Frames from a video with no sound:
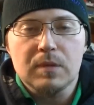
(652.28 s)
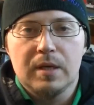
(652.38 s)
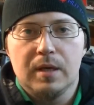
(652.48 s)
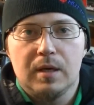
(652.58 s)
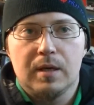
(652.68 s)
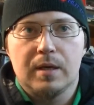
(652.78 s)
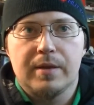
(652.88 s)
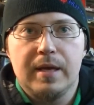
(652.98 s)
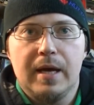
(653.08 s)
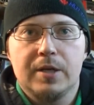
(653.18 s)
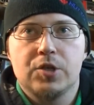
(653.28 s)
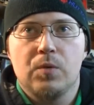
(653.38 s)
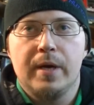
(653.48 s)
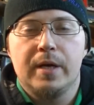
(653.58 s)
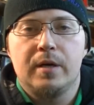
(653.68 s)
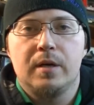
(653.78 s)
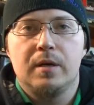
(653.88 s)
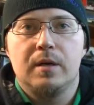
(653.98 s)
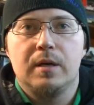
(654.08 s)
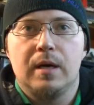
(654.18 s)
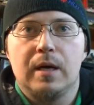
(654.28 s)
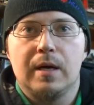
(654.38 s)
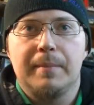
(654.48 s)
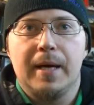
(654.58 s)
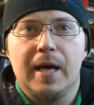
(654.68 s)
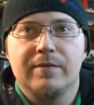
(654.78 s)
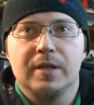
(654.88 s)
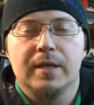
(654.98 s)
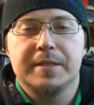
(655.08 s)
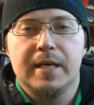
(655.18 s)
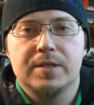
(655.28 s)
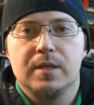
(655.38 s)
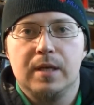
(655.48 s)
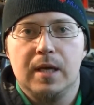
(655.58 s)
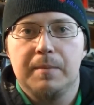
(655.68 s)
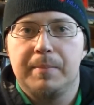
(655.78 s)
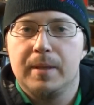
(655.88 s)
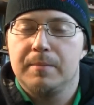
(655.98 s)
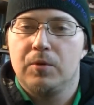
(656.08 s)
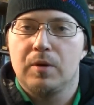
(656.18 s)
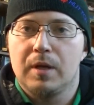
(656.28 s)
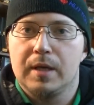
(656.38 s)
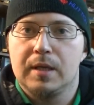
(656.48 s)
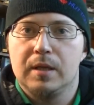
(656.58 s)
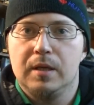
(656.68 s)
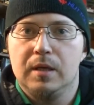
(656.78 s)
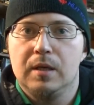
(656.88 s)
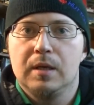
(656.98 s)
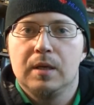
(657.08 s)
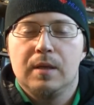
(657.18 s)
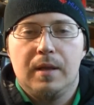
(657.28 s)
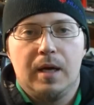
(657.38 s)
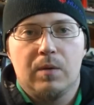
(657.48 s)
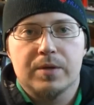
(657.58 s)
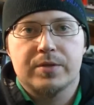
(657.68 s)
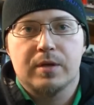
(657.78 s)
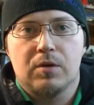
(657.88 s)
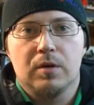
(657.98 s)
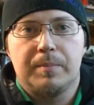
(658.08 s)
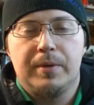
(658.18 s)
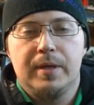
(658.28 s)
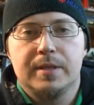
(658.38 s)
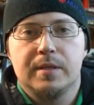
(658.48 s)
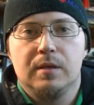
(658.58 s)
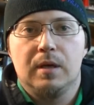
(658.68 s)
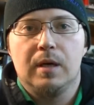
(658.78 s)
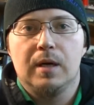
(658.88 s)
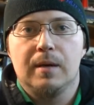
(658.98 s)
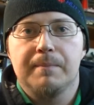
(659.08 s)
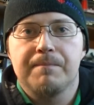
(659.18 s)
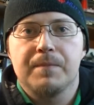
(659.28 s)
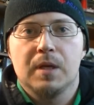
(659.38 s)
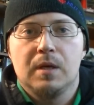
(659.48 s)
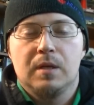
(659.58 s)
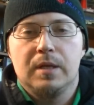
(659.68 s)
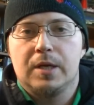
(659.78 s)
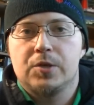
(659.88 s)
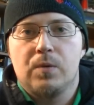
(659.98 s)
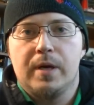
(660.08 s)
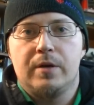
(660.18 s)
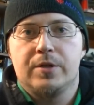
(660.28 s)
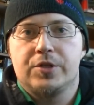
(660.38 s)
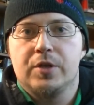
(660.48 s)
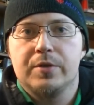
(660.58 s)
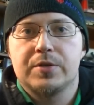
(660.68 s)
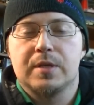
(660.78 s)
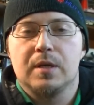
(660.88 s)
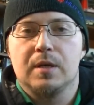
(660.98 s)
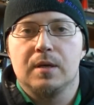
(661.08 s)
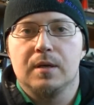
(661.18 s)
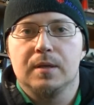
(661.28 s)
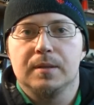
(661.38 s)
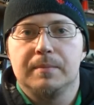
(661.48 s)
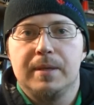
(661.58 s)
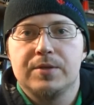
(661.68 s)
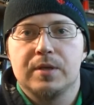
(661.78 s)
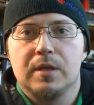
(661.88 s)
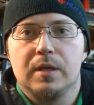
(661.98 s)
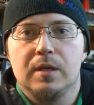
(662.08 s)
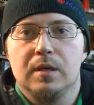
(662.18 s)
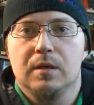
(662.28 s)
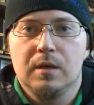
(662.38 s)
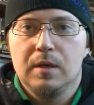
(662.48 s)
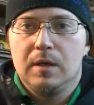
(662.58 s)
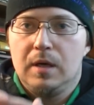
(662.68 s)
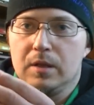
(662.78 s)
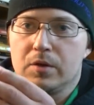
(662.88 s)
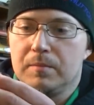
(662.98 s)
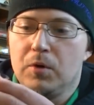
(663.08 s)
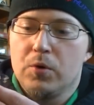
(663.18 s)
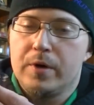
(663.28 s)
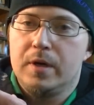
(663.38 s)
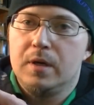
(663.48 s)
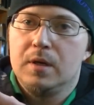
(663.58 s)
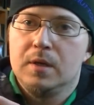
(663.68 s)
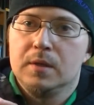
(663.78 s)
the actuator, I have not tested yet, but more likely that was the culprit. The actuator is just basically a little motor